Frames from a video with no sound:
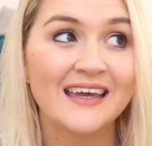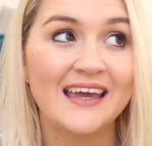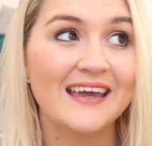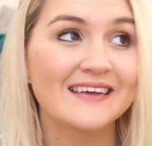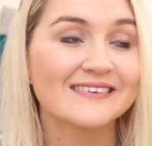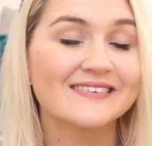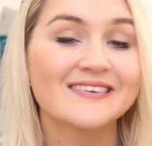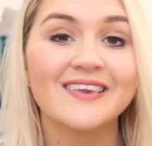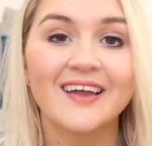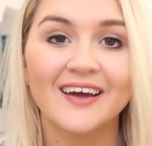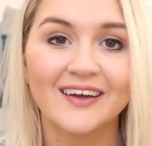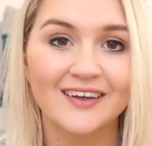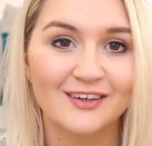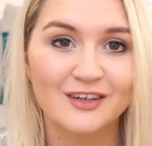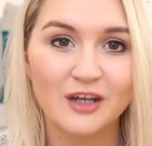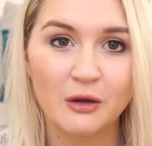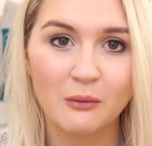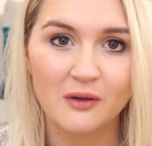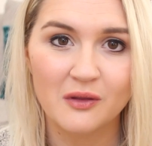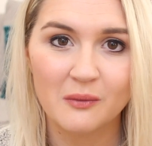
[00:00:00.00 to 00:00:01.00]
It's
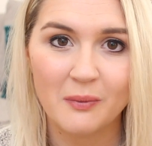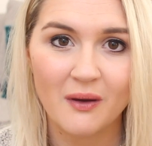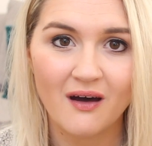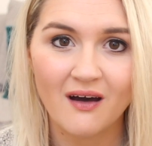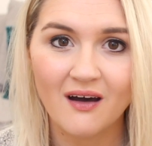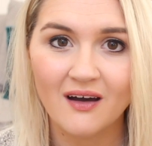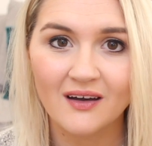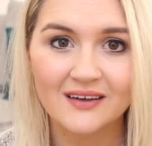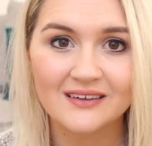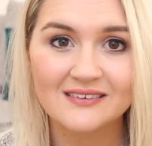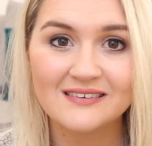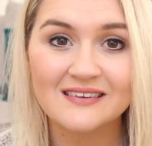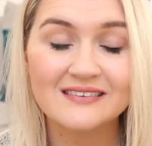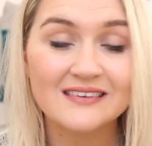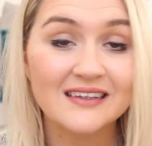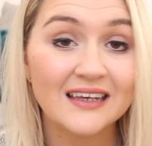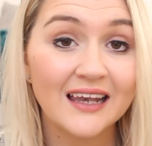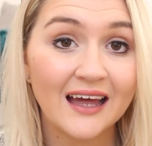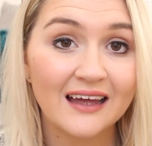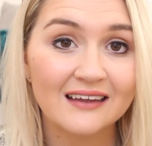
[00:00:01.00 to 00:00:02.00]
like no other park.
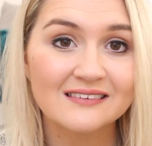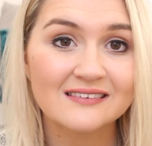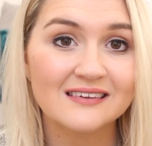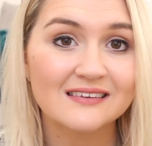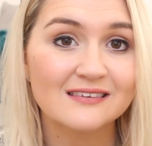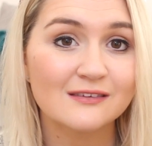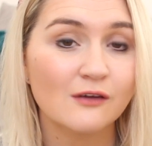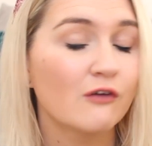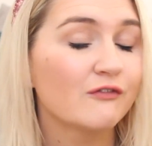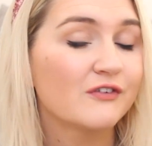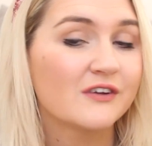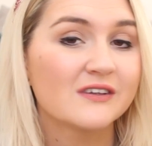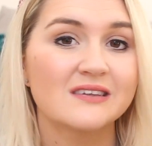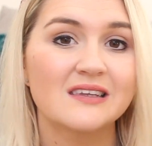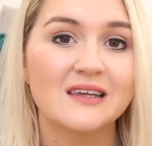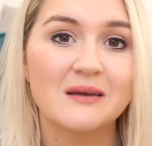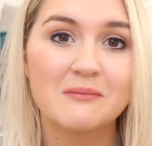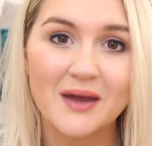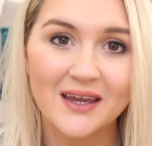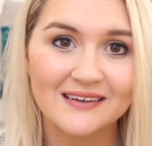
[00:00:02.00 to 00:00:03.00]
Disneyland is
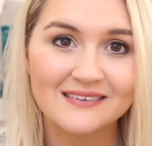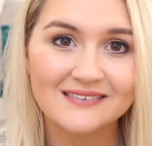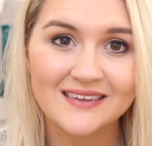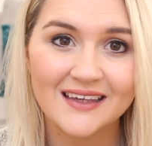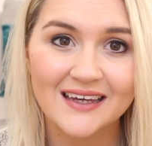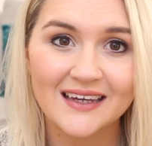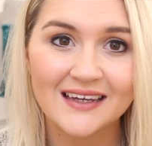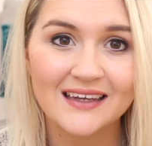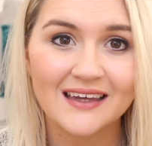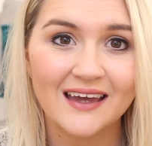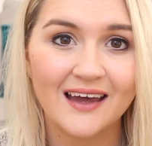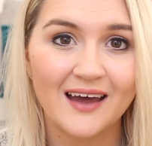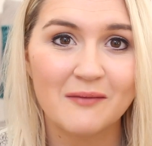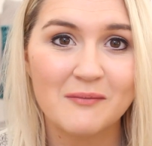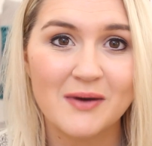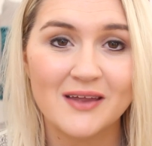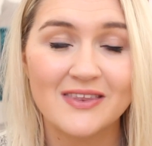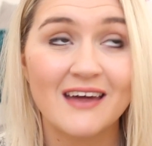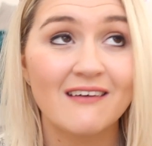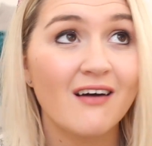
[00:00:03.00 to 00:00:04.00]
obviously amazing,
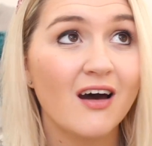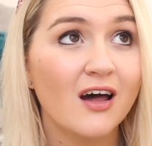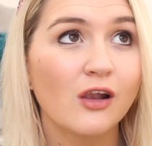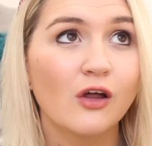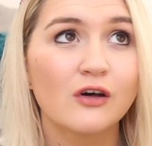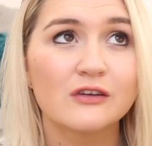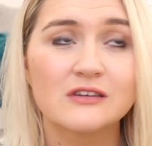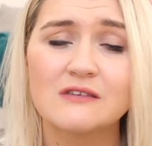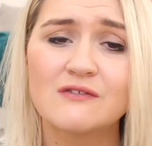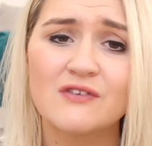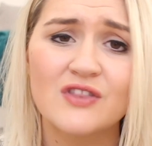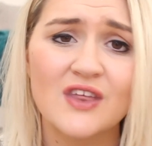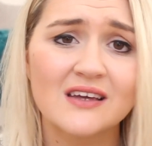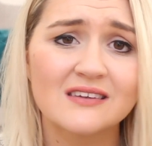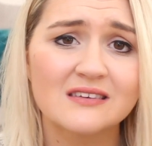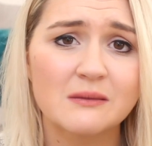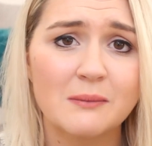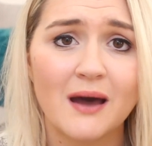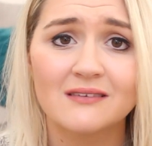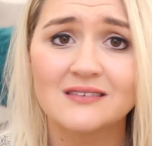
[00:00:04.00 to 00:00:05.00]
and there are lots of
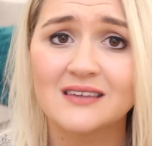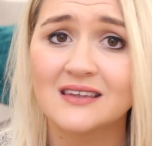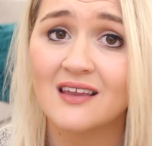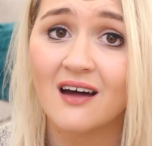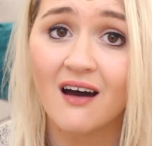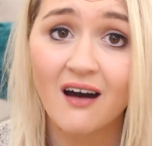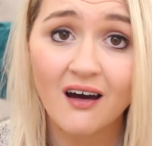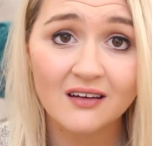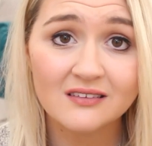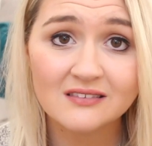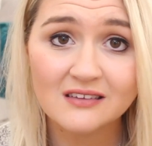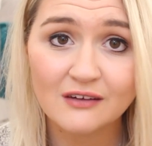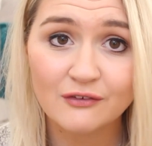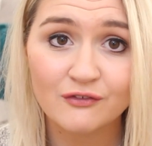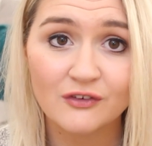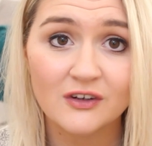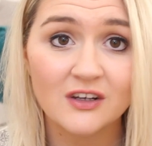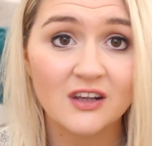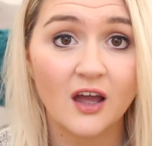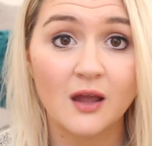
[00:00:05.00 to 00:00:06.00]
things about it that are
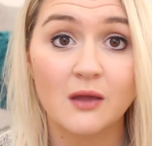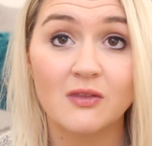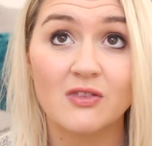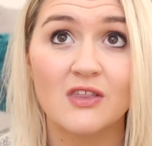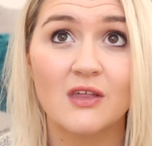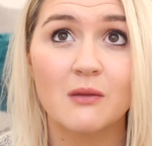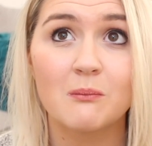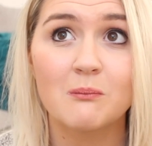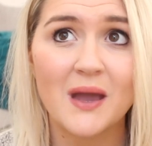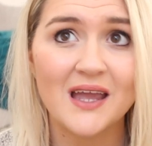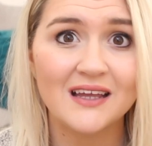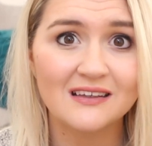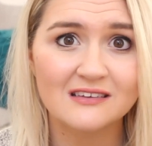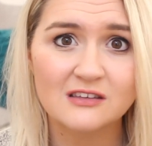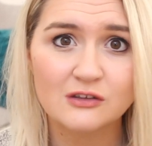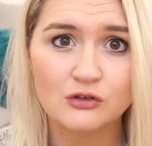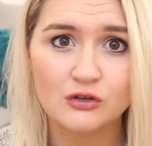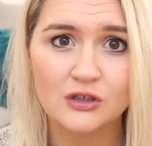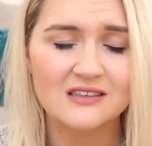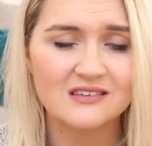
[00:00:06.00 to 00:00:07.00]
different, like the Main
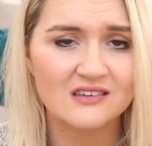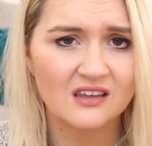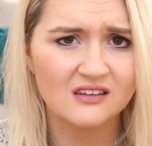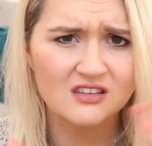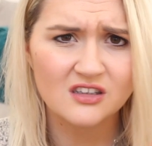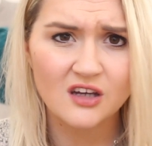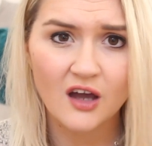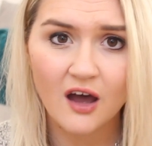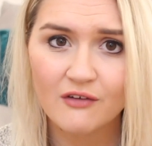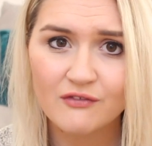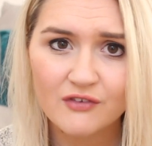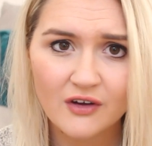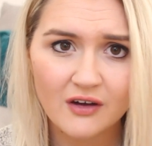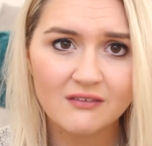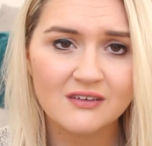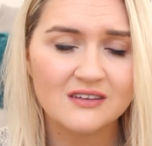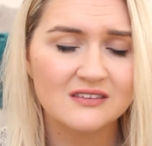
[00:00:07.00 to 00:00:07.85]
Street is undercover.